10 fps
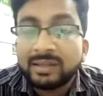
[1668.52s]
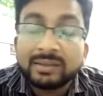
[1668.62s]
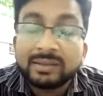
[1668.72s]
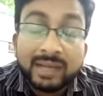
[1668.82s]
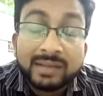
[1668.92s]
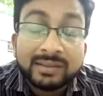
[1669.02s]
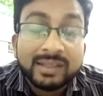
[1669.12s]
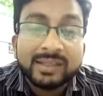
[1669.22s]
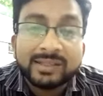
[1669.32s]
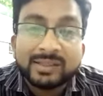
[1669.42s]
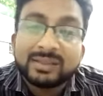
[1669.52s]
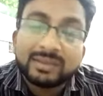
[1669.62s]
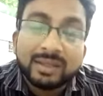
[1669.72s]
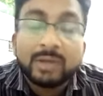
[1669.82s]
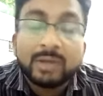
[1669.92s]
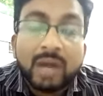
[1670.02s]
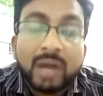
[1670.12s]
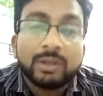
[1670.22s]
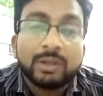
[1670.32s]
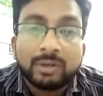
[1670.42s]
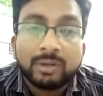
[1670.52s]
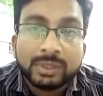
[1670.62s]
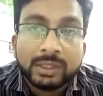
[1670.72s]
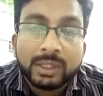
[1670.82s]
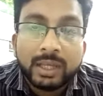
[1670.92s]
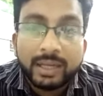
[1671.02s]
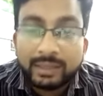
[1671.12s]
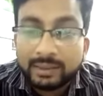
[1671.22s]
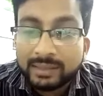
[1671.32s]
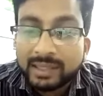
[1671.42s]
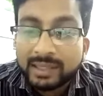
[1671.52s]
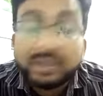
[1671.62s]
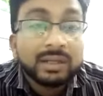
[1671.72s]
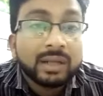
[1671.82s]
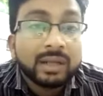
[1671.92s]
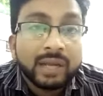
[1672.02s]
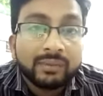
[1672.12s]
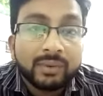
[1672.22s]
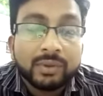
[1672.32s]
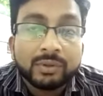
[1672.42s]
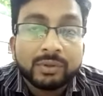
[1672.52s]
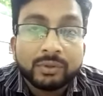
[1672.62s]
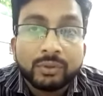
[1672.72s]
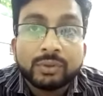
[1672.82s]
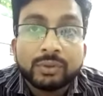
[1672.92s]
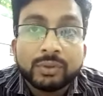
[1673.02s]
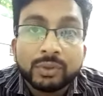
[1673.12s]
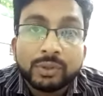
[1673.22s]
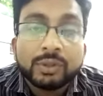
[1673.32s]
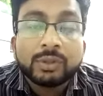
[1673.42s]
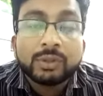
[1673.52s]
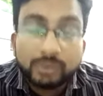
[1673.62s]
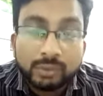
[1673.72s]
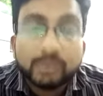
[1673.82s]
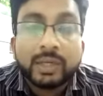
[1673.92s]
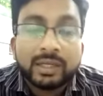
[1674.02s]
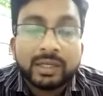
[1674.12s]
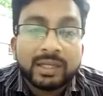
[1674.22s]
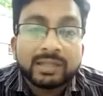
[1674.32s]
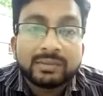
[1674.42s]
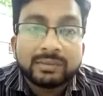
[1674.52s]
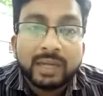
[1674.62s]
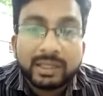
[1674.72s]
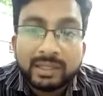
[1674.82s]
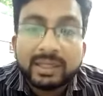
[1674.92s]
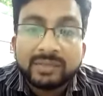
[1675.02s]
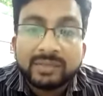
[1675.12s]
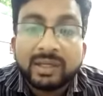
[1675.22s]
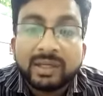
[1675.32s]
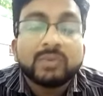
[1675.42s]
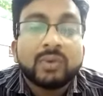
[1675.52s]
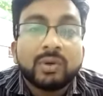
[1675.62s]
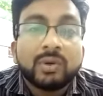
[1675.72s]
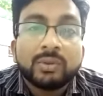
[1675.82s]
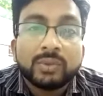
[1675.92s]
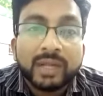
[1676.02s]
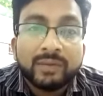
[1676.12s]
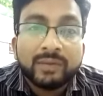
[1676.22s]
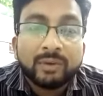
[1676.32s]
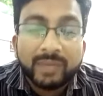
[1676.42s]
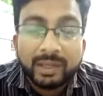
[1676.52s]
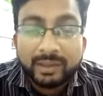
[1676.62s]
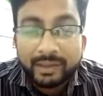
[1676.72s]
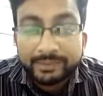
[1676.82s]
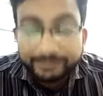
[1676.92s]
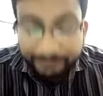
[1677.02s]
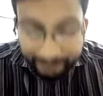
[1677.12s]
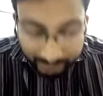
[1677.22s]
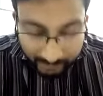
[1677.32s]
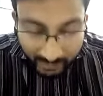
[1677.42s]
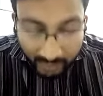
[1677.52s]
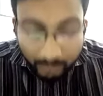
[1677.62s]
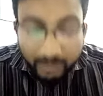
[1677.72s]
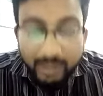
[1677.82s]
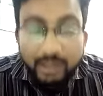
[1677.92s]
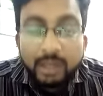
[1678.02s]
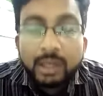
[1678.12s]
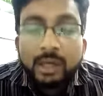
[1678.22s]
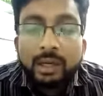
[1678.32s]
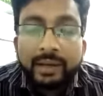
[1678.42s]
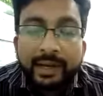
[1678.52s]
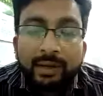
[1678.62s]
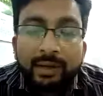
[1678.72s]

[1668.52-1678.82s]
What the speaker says: That skills you have to develop. I think that's what I want you to do, and that's I think that's what you want to get from me, right? Okay, right.